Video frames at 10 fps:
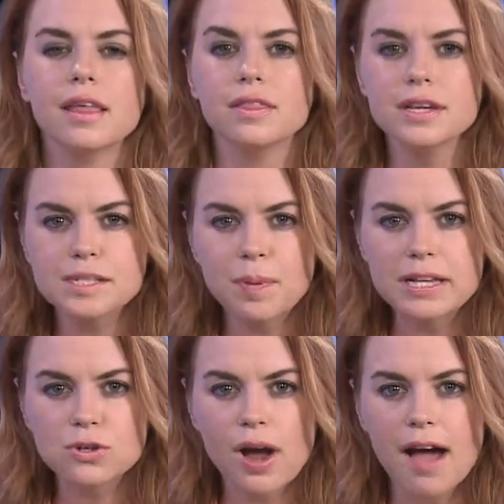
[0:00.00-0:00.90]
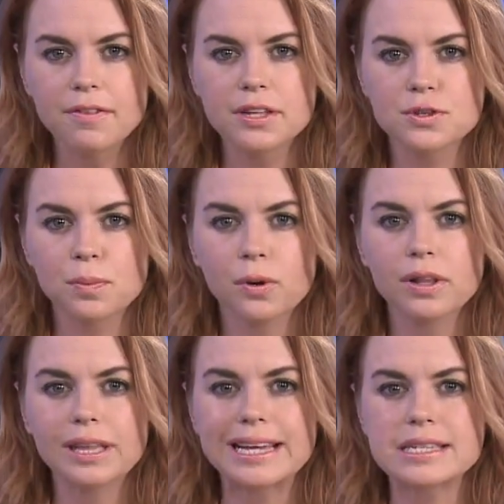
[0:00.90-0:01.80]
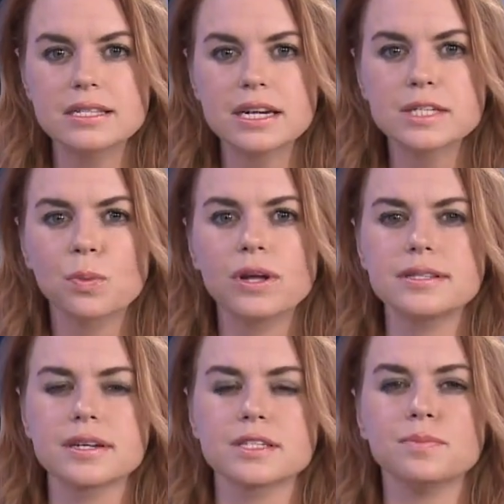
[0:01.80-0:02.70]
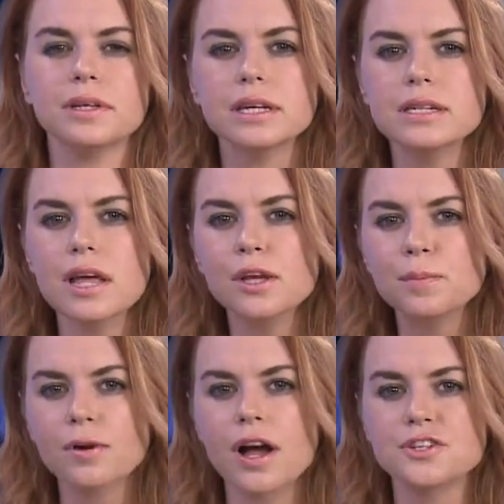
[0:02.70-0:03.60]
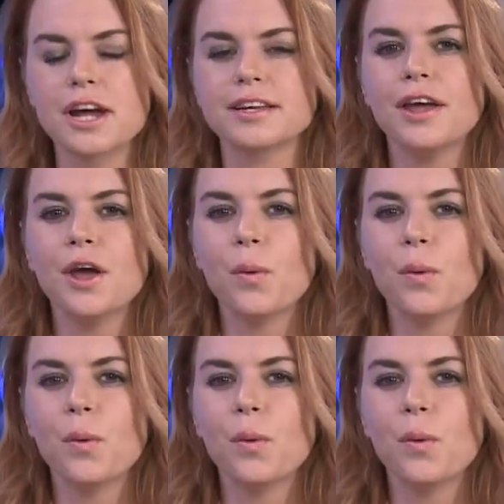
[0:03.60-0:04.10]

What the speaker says: This spacecraft, it's reportedly a $6.6 million project.